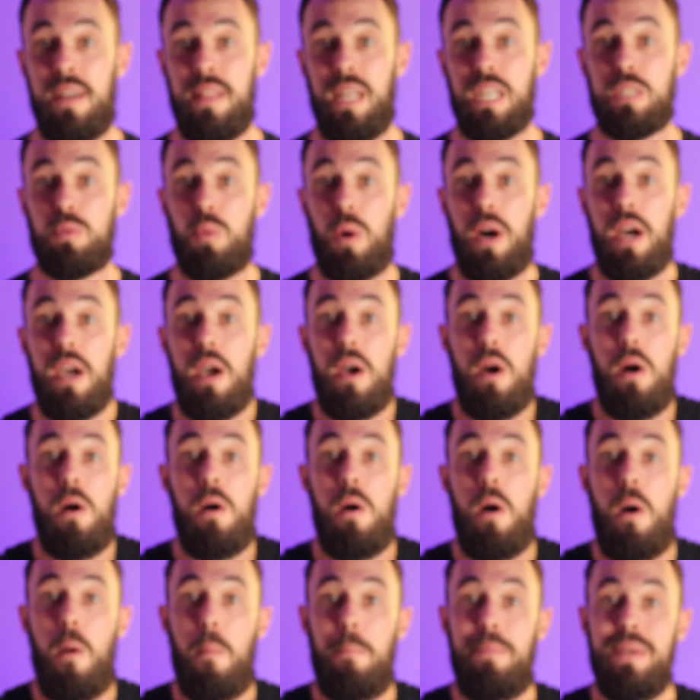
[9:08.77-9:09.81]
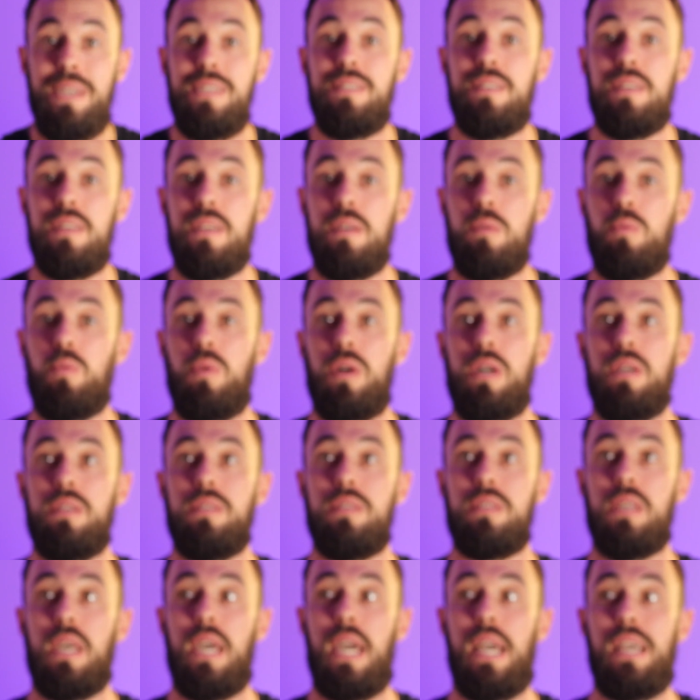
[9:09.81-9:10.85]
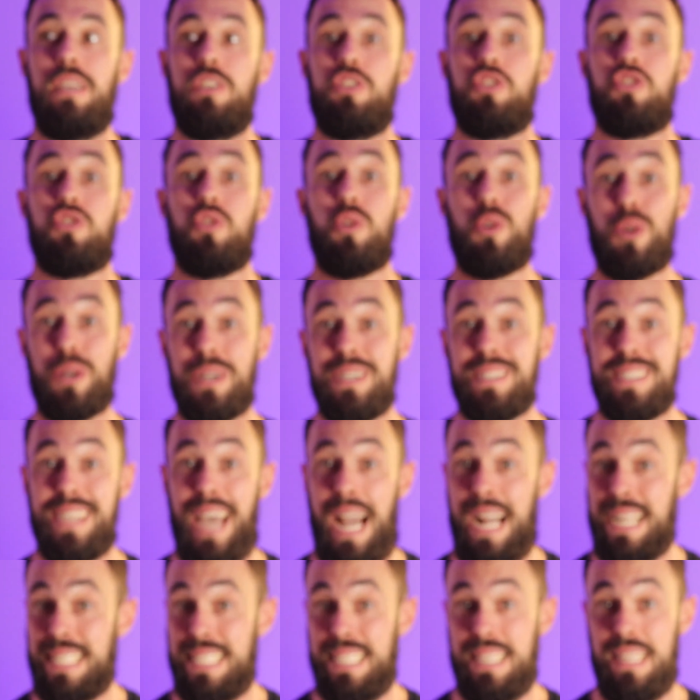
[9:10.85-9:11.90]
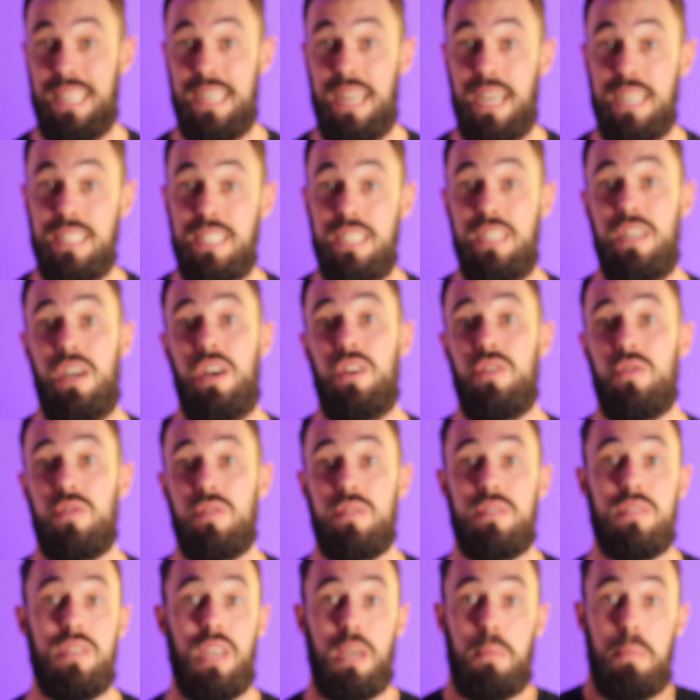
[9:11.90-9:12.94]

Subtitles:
That's why obesity was a circus act in the 1900s.